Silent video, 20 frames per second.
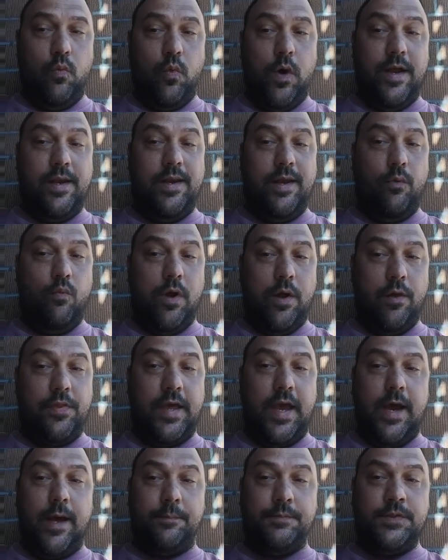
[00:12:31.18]
widening wealth
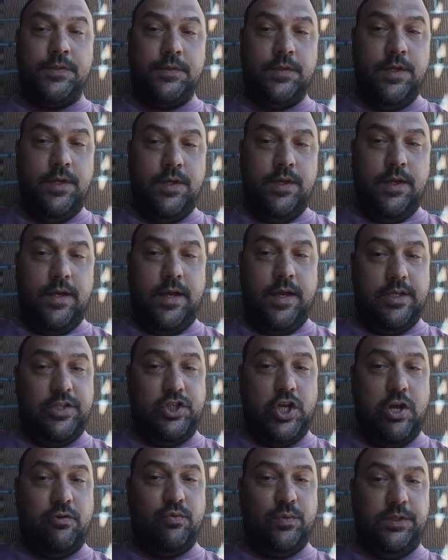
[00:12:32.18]
gaps and
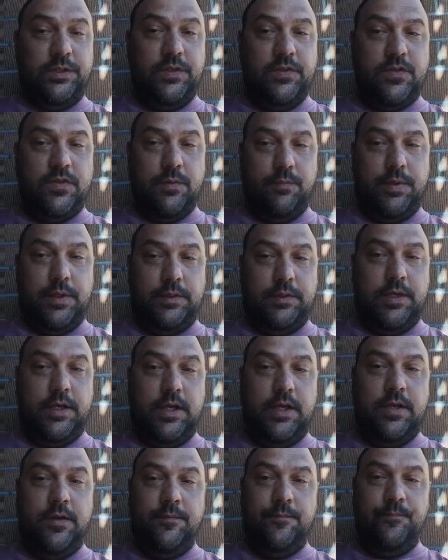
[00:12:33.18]
general
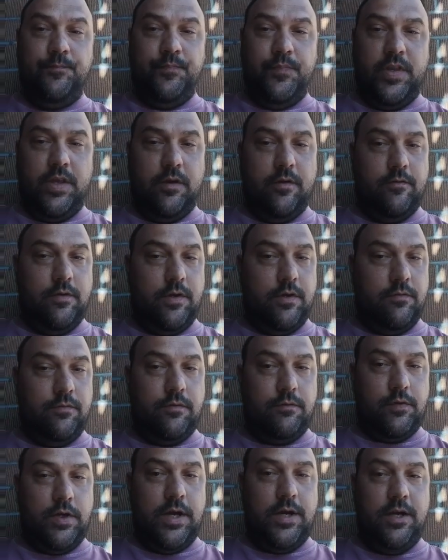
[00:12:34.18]
instability of
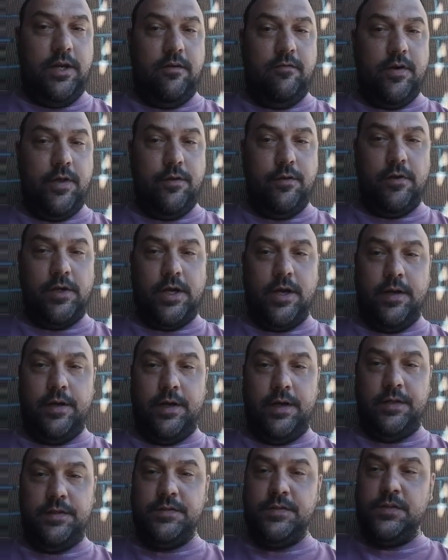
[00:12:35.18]
a variety of other
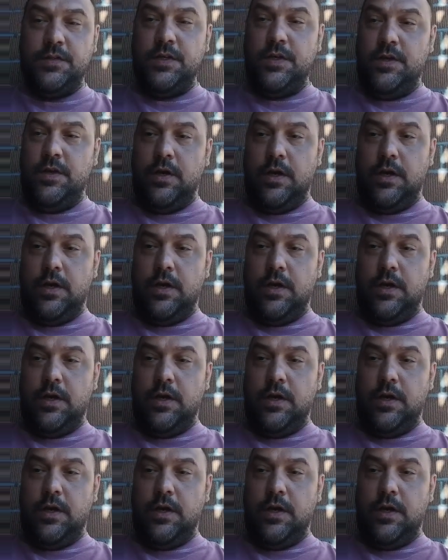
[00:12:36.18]
kinds